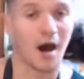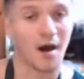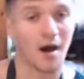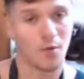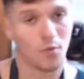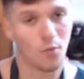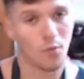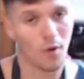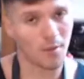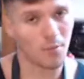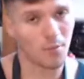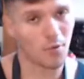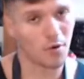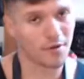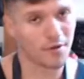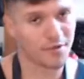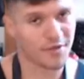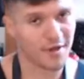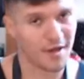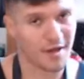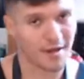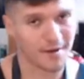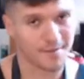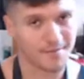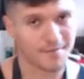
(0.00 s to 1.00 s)
one more
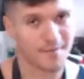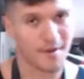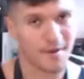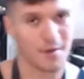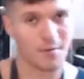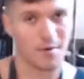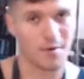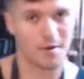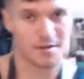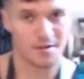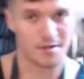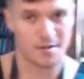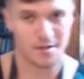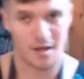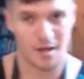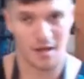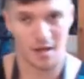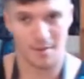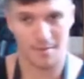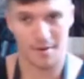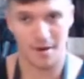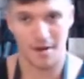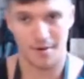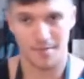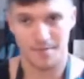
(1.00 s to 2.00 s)
thing I wanted to talk
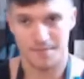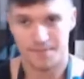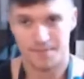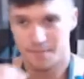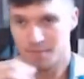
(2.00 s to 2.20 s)
about.